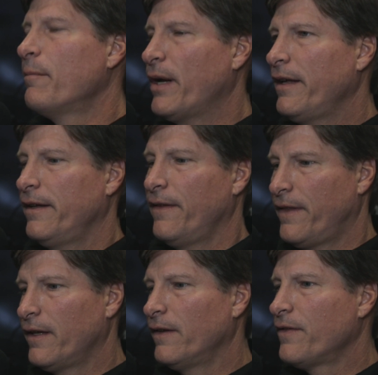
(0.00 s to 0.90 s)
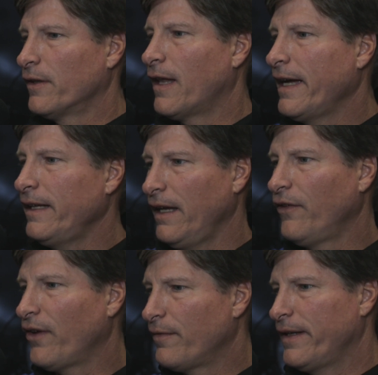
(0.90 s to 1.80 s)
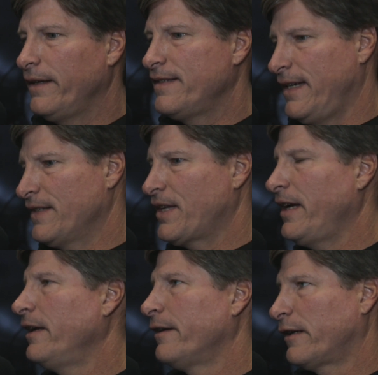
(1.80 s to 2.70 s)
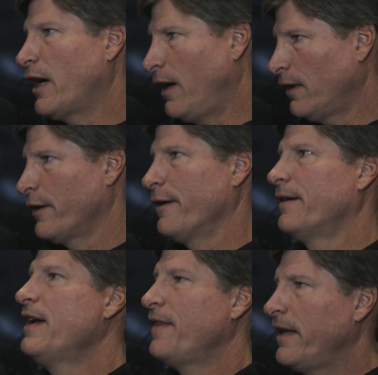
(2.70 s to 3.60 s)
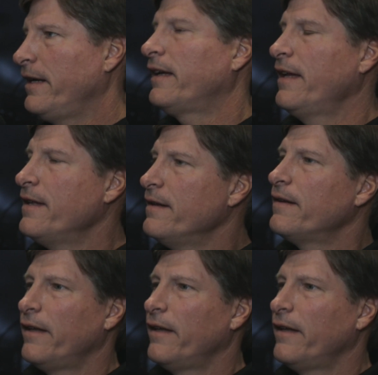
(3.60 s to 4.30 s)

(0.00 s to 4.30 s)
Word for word: But the, the light is of an intensity and a color that it can